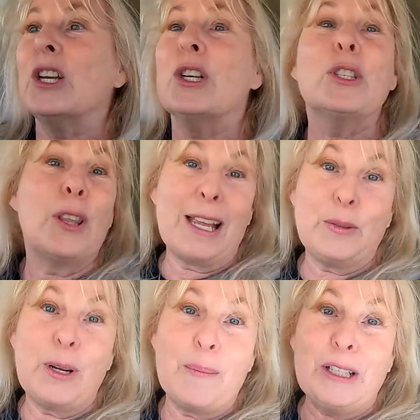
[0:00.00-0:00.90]
So that's
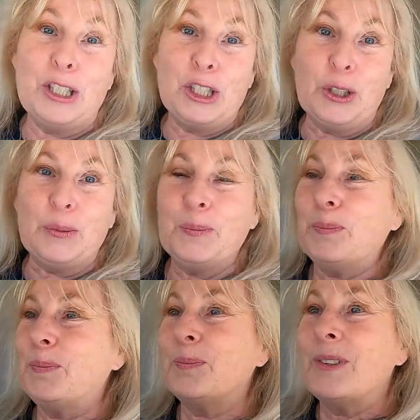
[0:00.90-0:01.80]
what I'm gonna do.
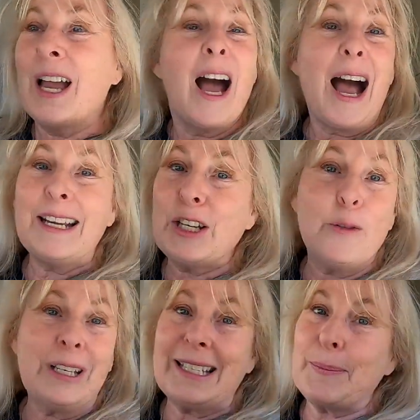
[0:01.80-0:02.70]
I
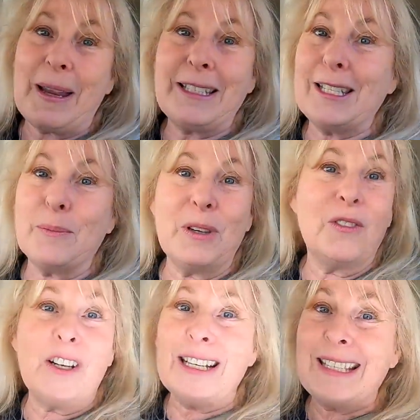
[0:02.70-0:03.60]
don't expect it to be
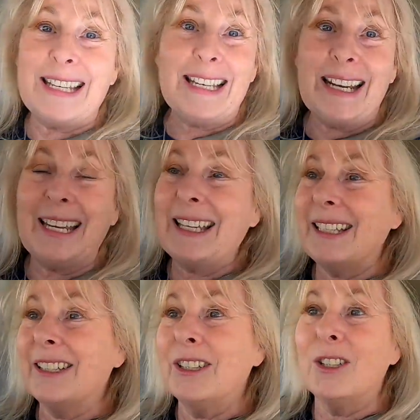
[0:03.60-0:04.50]
very scenic
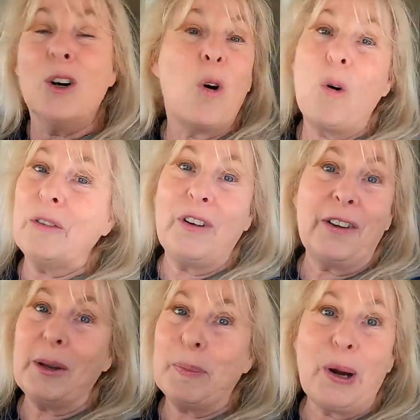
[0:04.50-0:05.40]
or
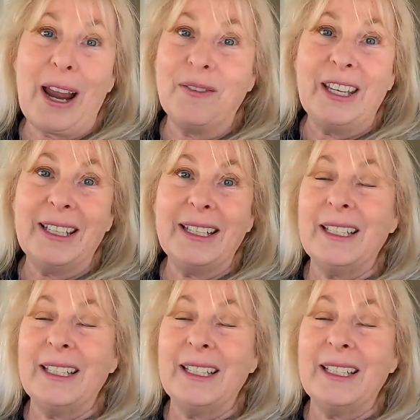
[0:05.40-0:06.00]
very private,